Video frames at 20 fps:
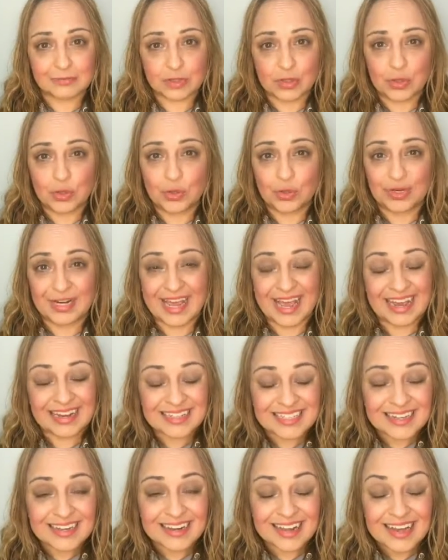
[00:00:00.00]
called
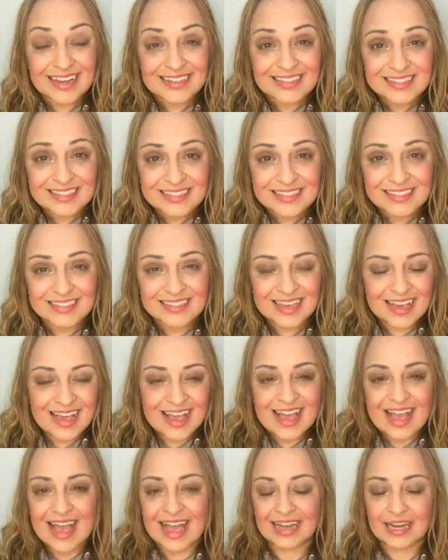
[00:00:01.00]
Acting Classes,
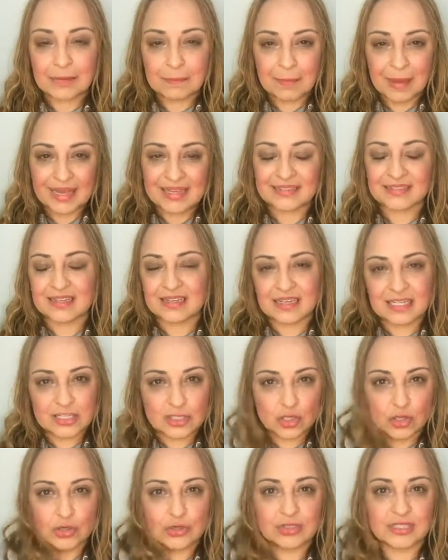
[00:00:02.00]
and it basically
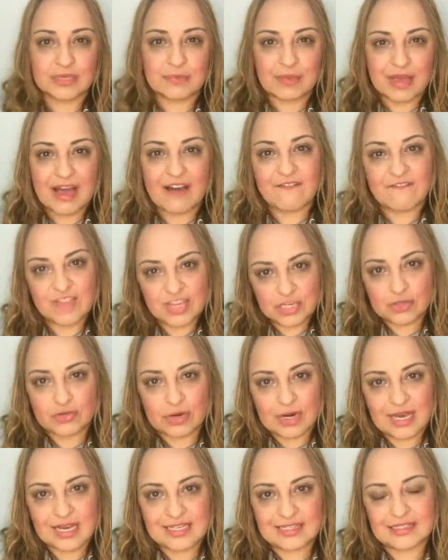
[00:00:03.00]
talks about
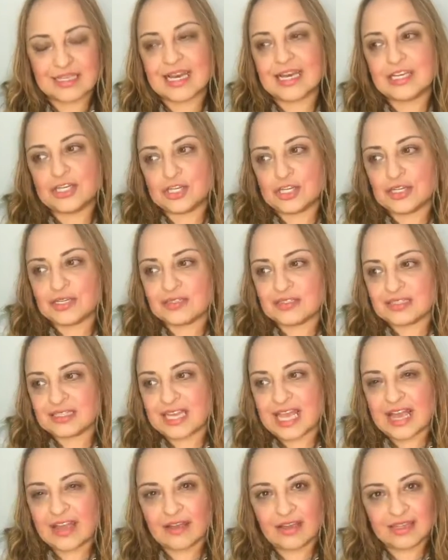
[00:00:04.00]
visualizations and
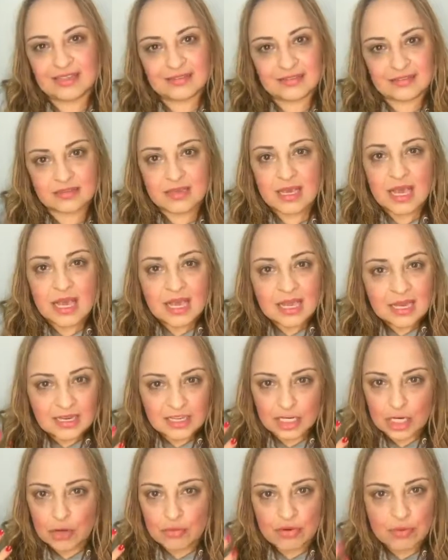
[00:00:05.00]
hence,
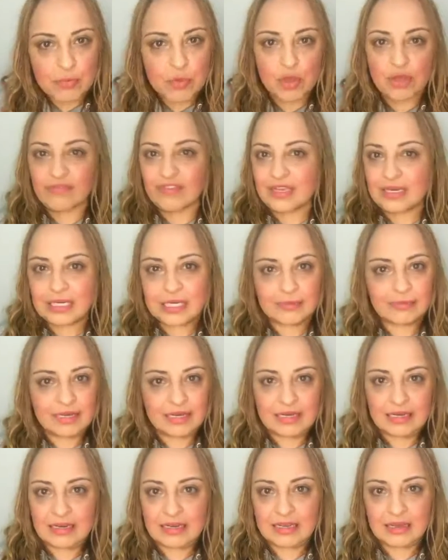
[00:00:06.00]
removing
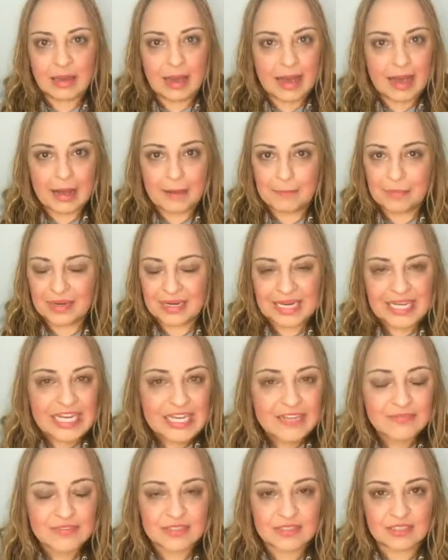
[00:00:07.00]
limiting
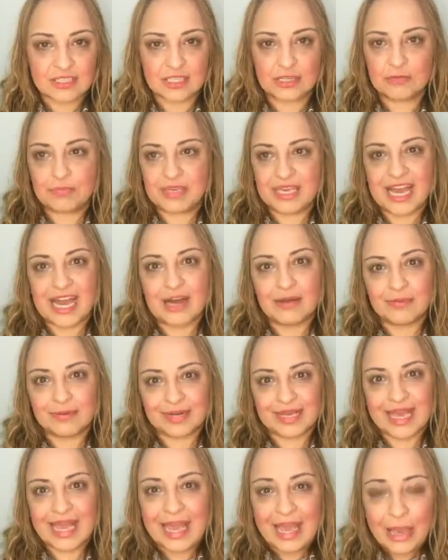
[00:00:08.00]
beliefs to be able
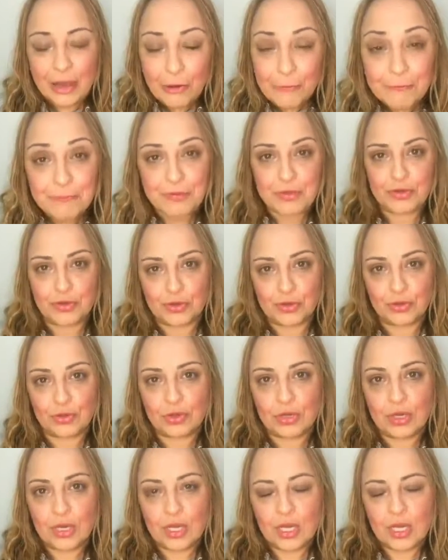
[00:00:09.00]
to help
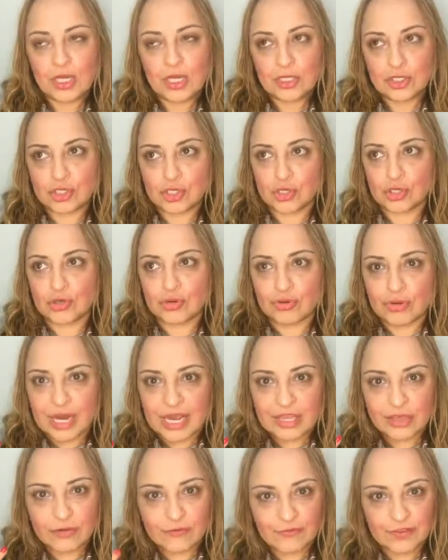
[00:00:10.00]
you to
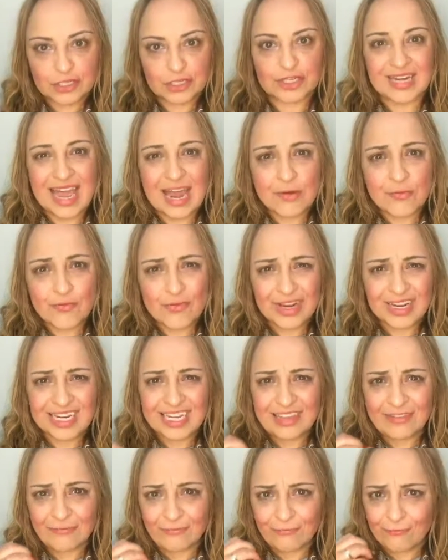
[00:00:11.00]
create your vision and
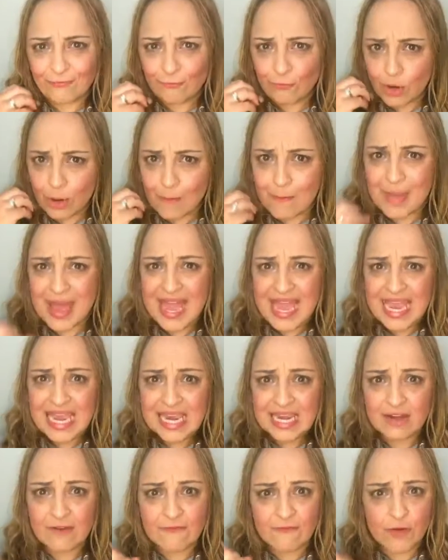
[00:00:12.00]
really
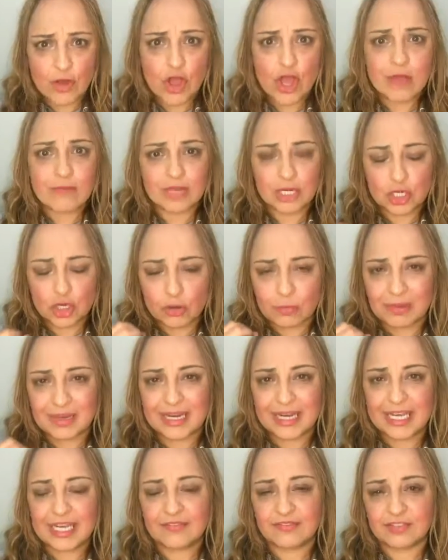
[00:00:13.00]
remain firm in your
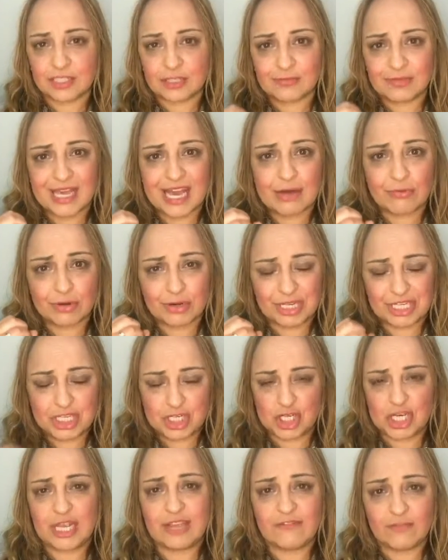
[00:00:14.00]
beliefs to be able to
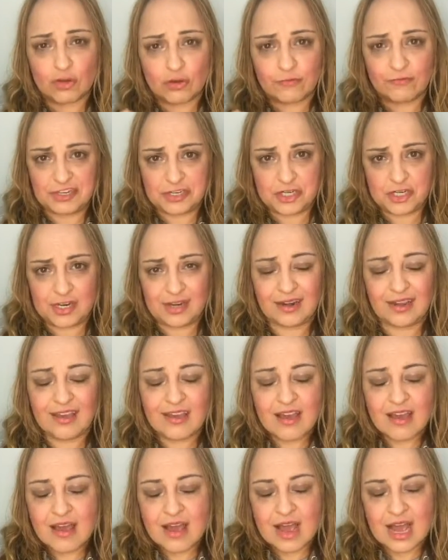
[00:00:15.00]
achieve your vision.
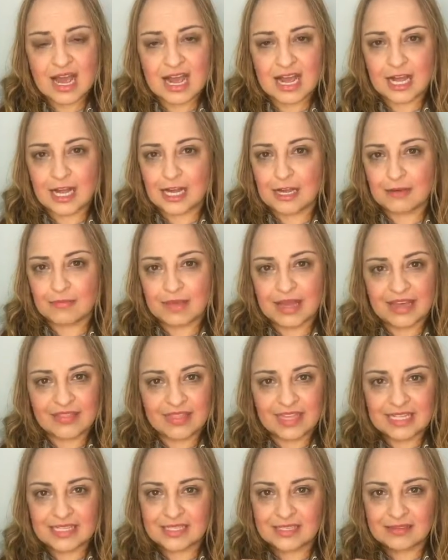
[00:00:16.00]

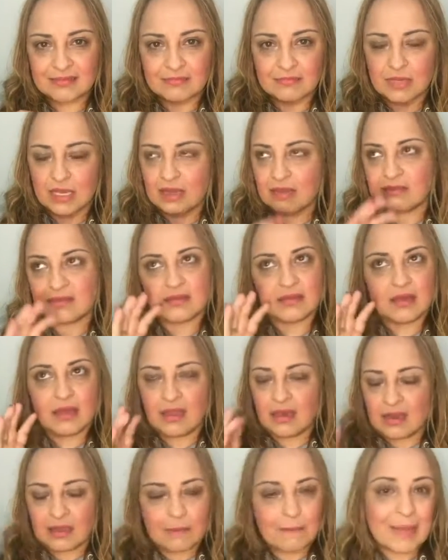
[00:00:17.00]
And it's
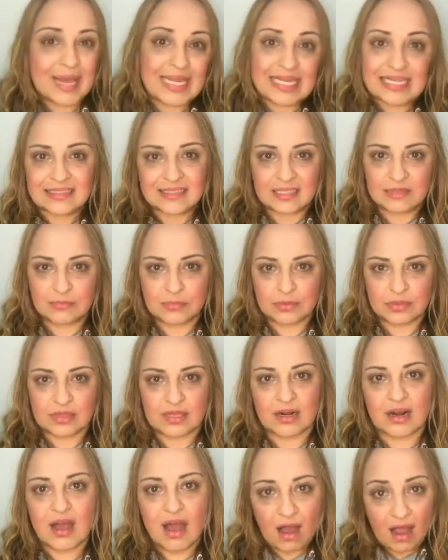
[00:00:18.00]
an amazing book
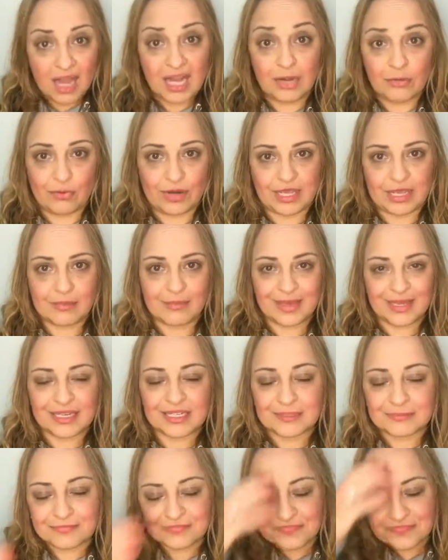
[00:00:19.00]
that I highly
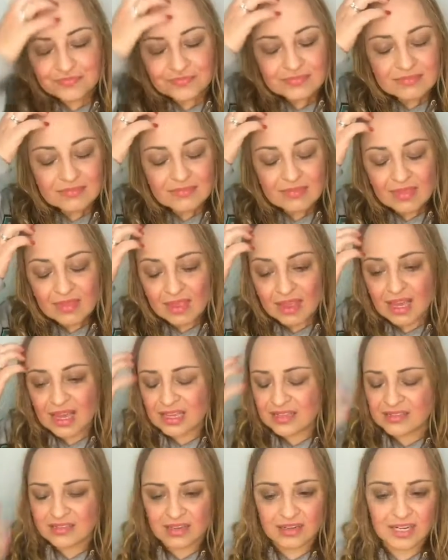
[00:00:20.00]
recommend.
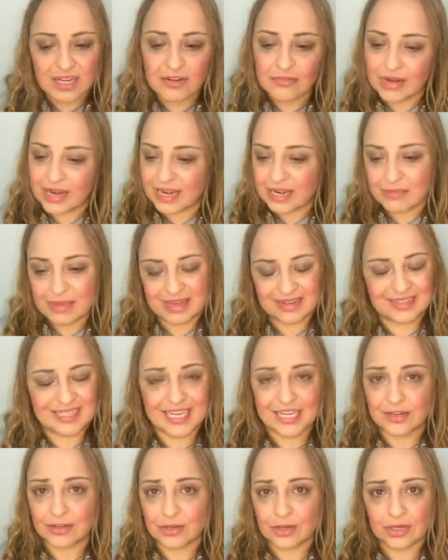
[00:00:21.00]
It's only around about
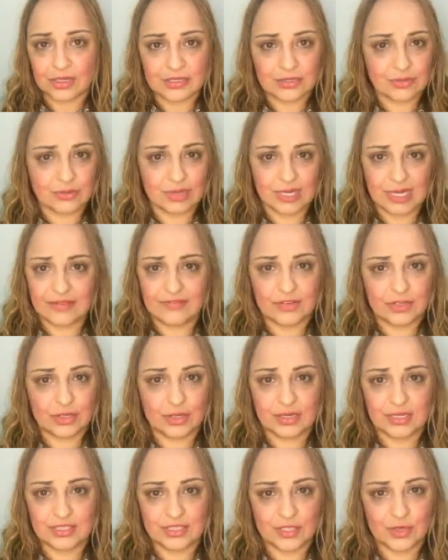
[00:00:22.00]
$10 or
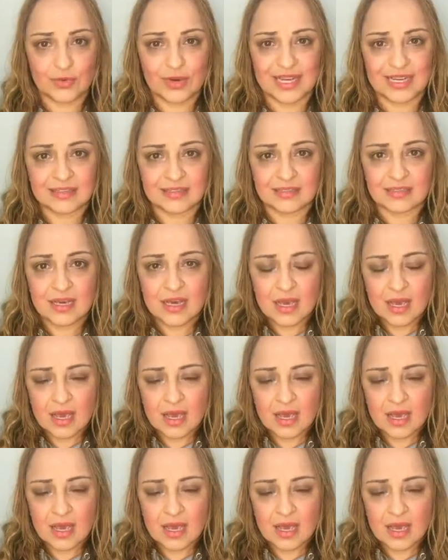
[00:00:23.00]
$11 US